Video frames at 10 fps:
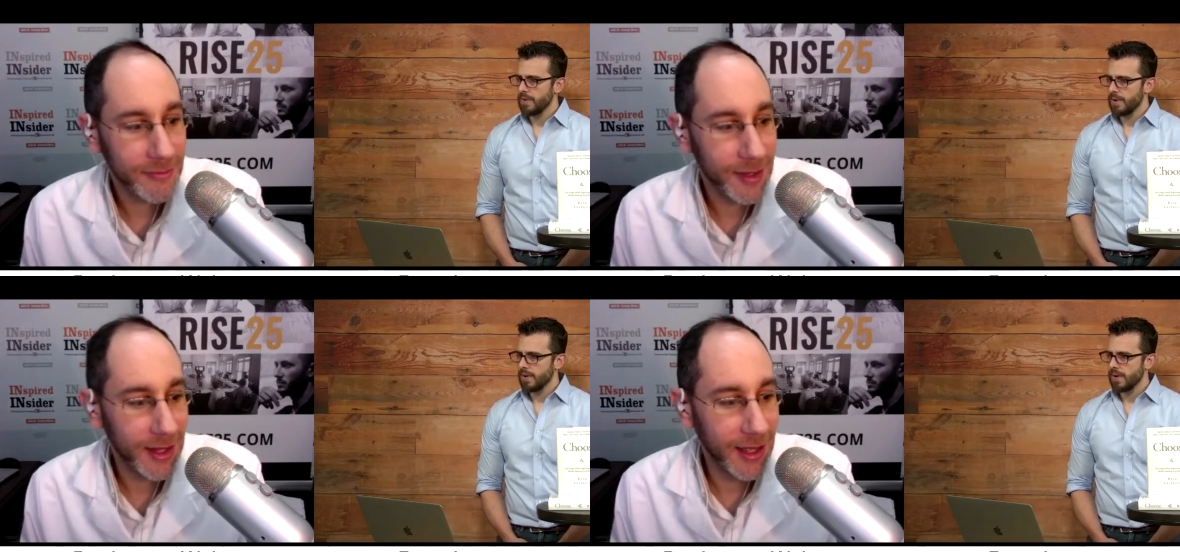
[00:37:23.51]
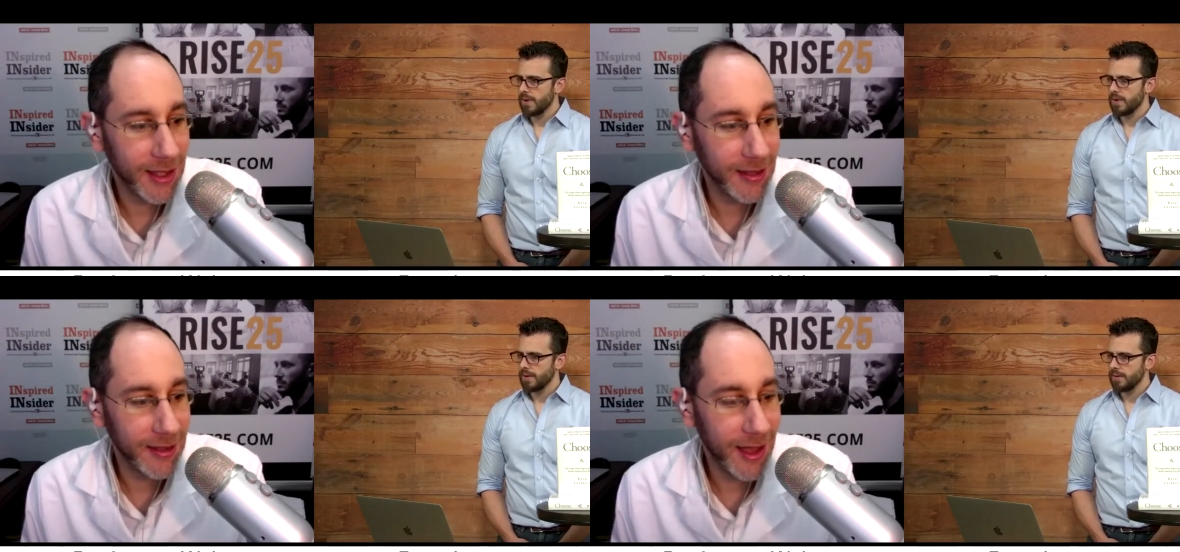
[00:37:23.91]

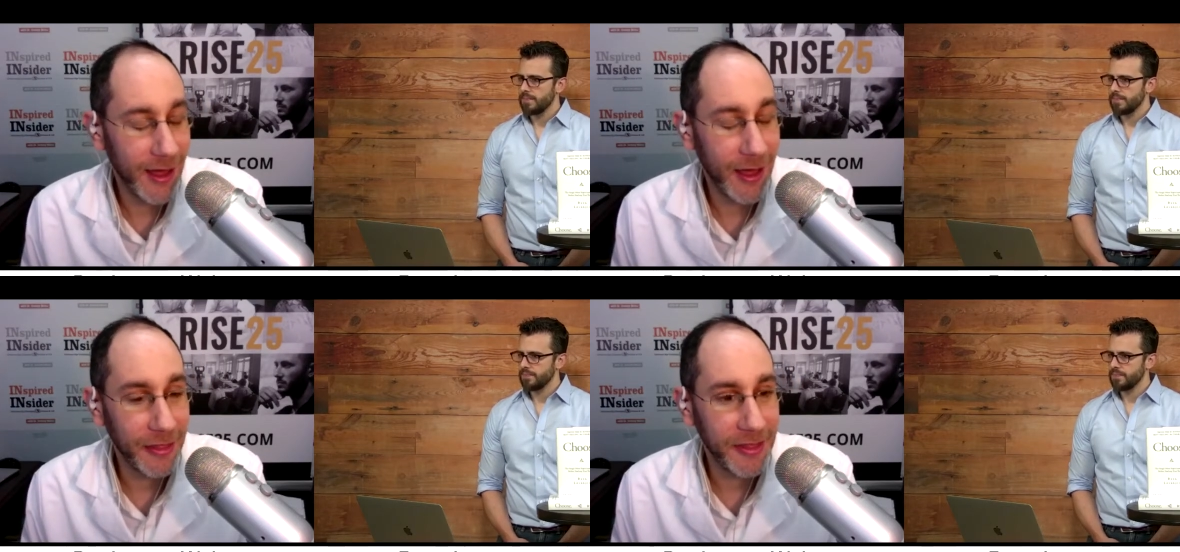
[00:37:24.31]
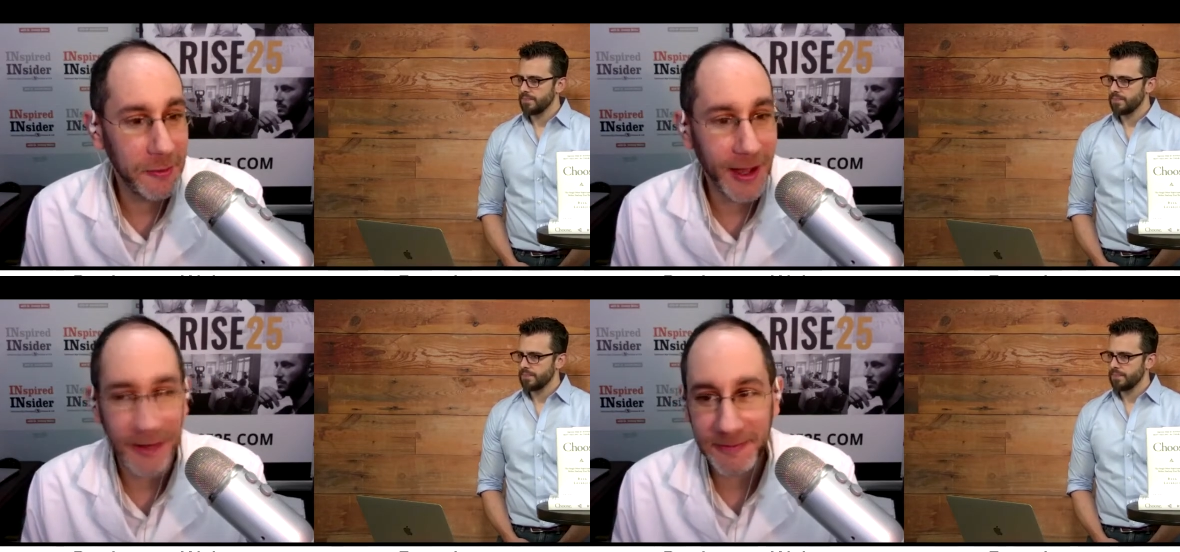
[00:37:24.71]
Speaker 1: a healthy
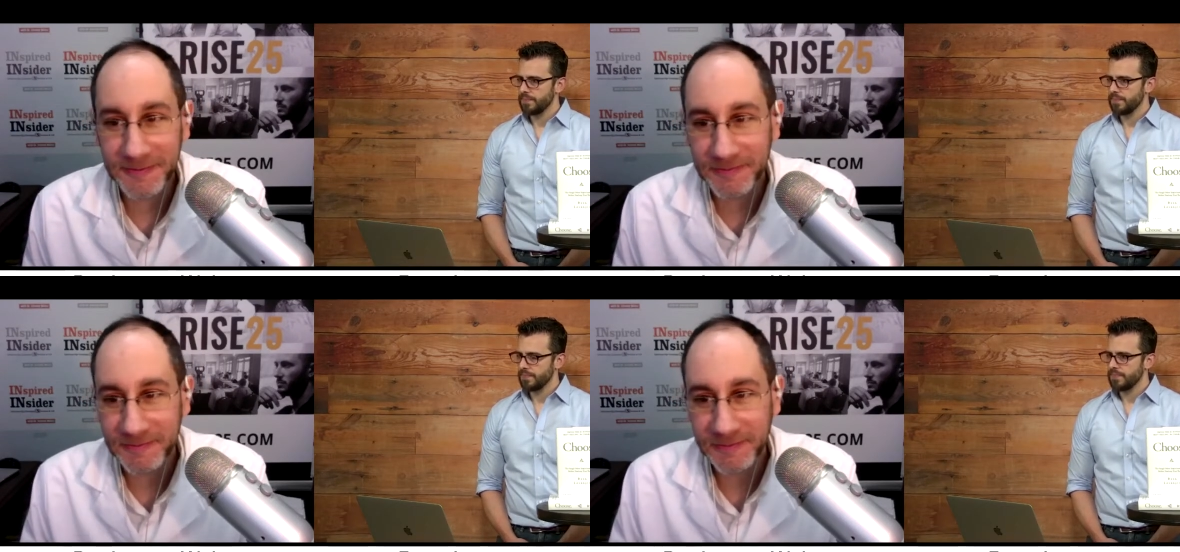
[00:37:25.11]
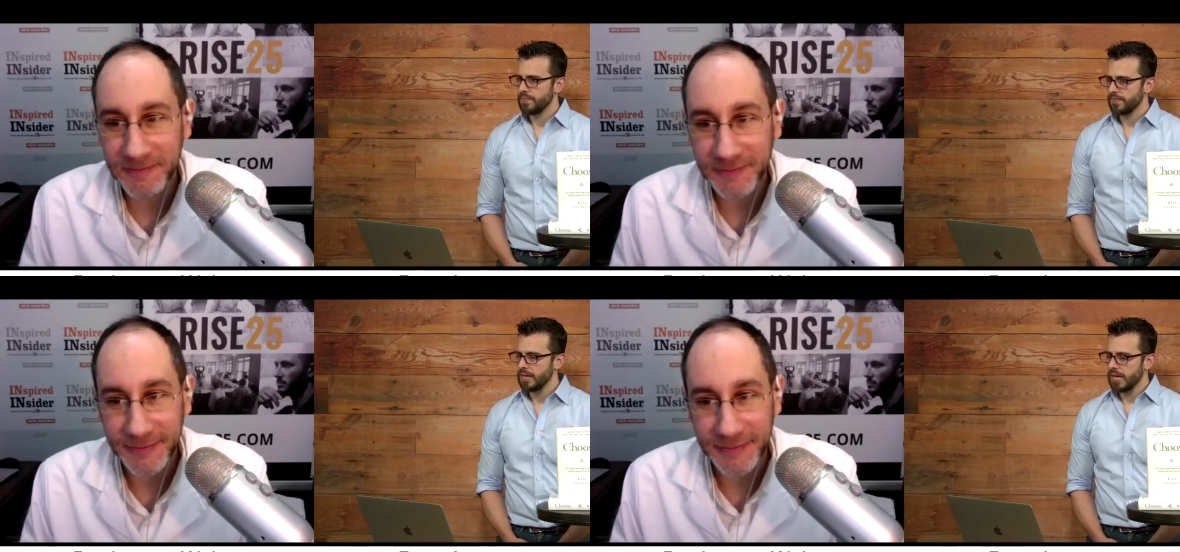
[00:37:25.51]
way?
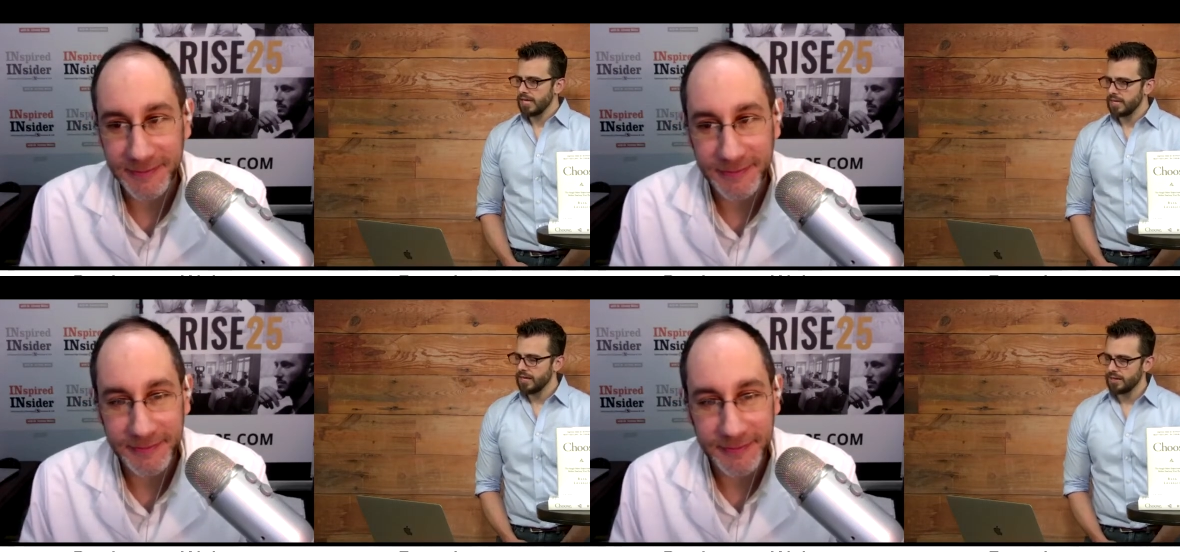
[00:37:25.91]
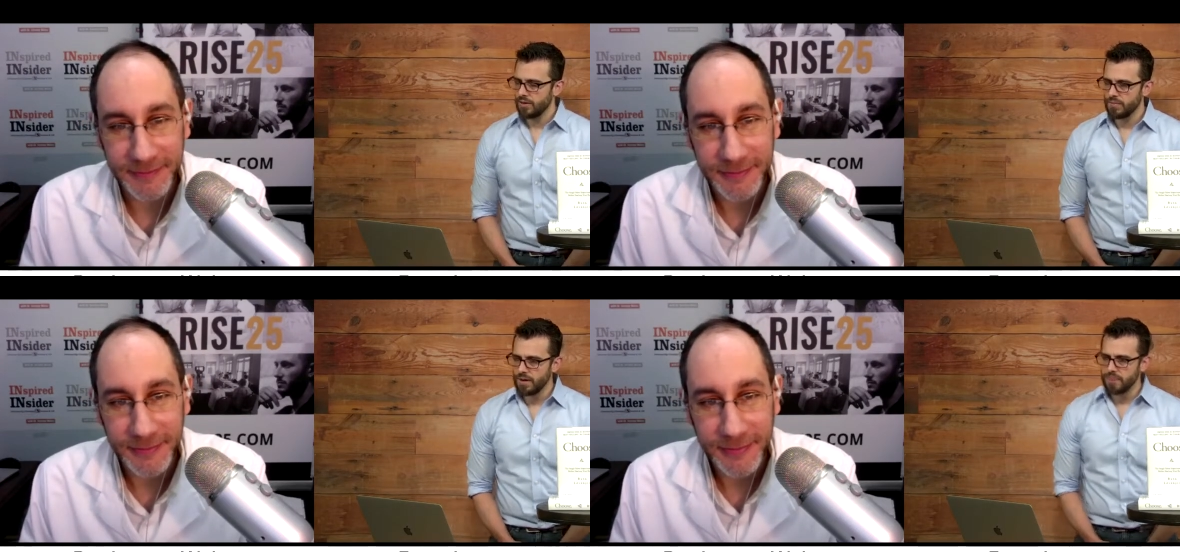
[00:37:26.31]
Speaker 2: Yeah,
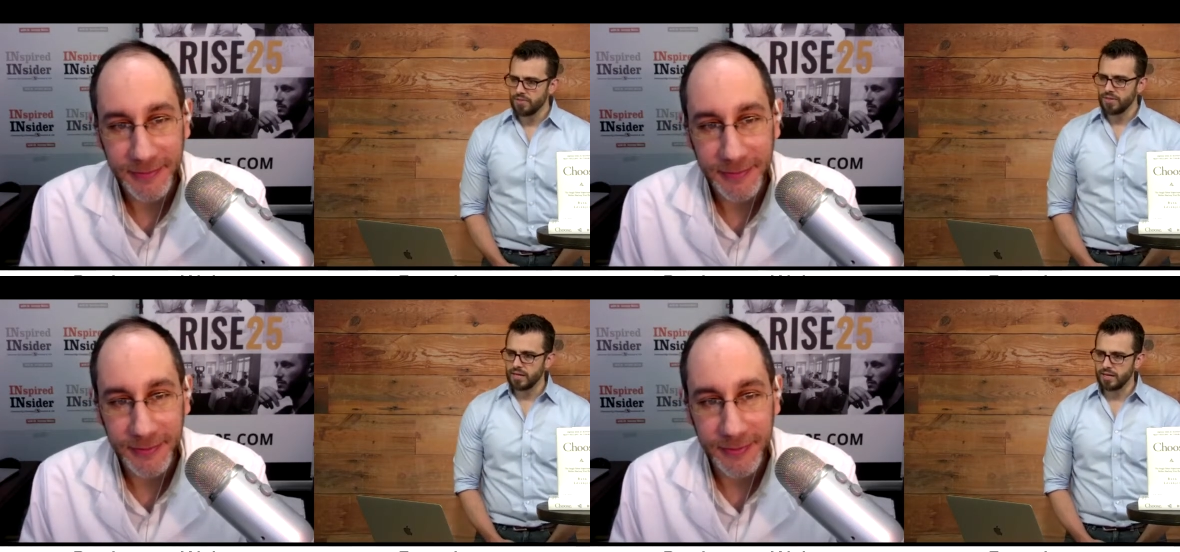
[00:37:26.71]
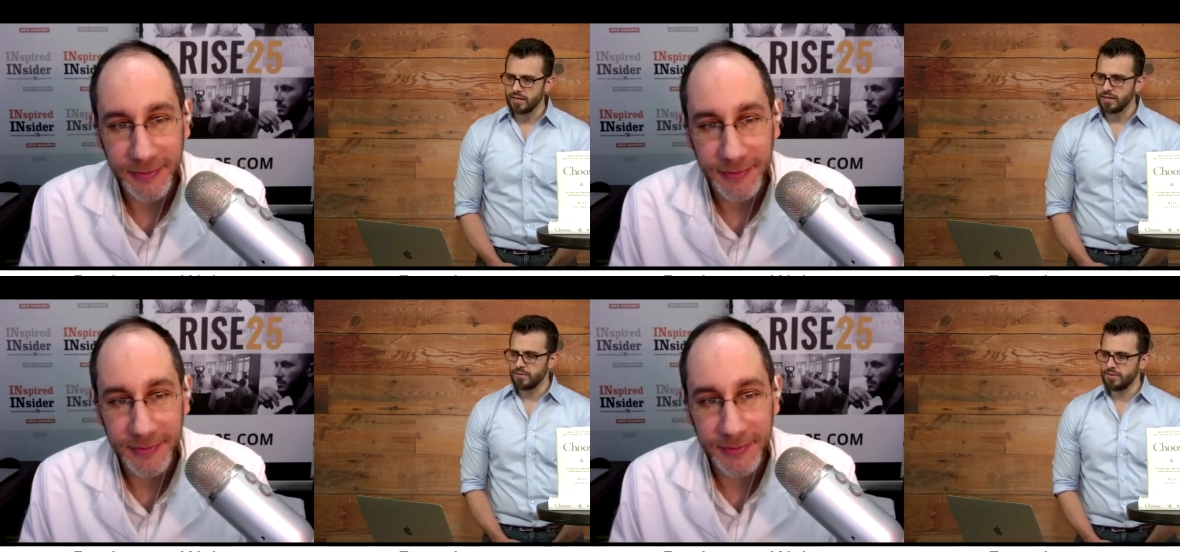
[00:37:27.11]
no, I'm
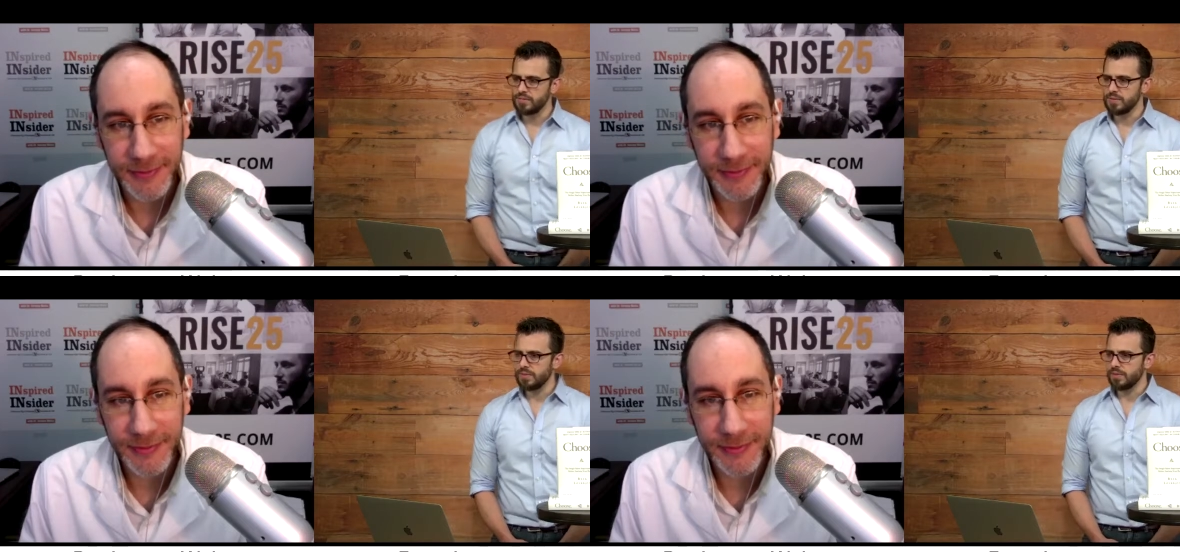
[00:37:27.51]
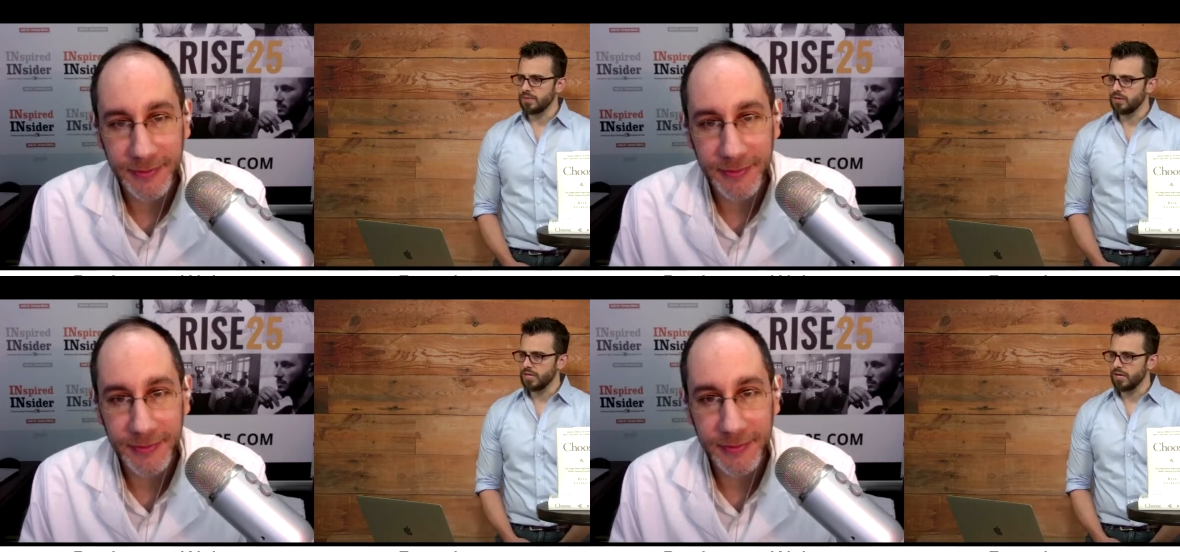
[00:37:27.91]
thinking, you see me
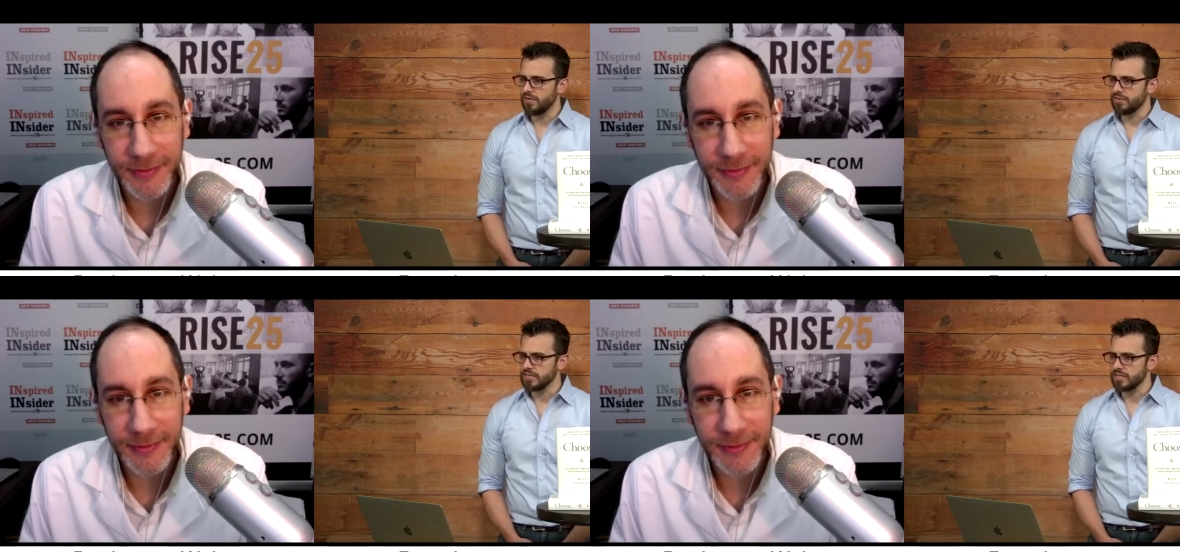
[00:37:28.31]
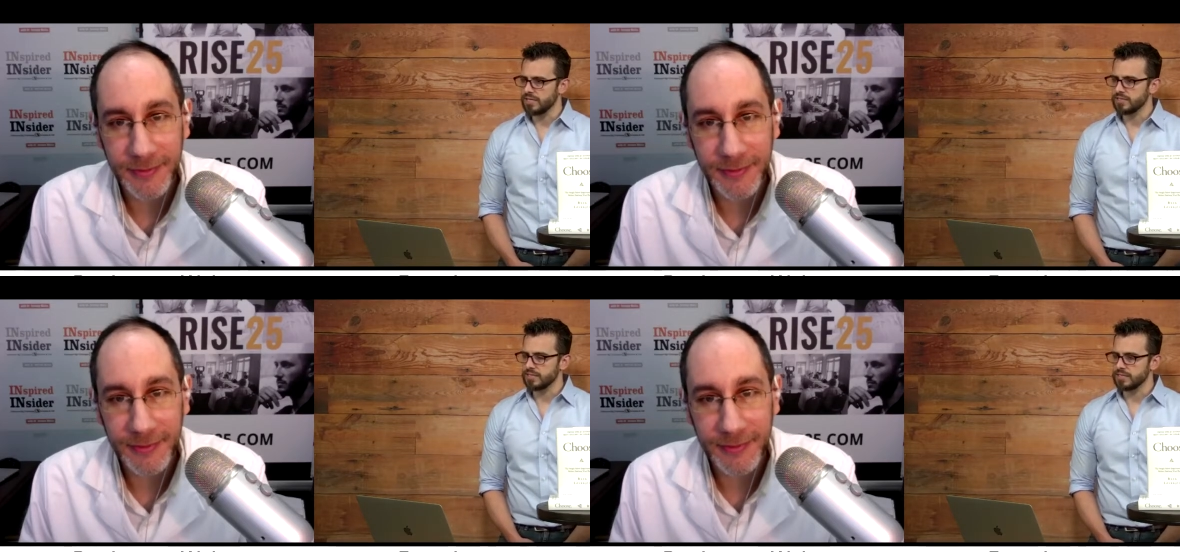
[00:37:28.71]
looking off into the
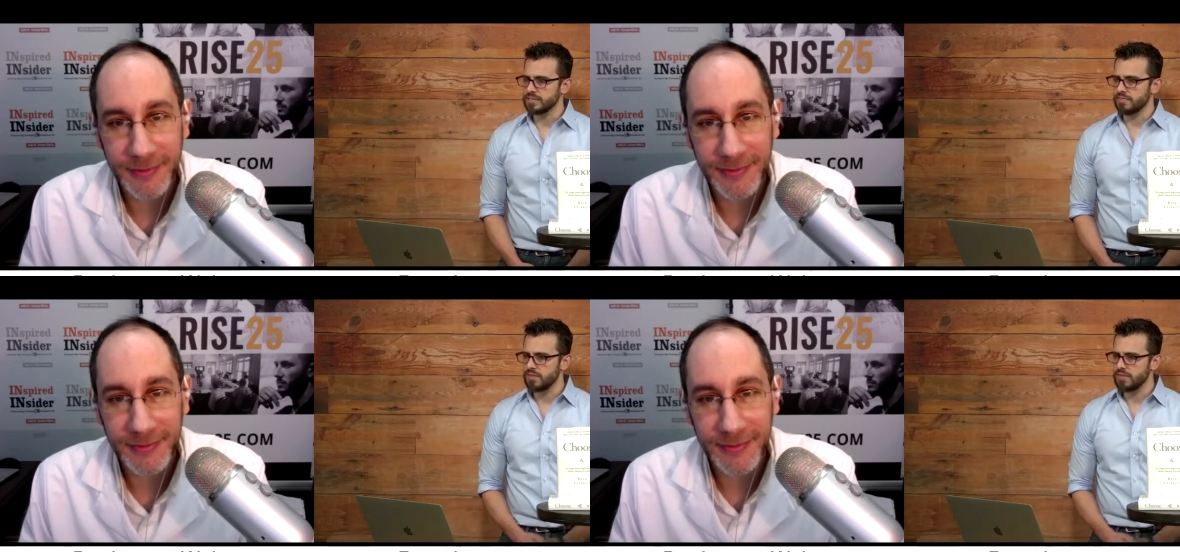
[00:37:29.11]
distance because I'm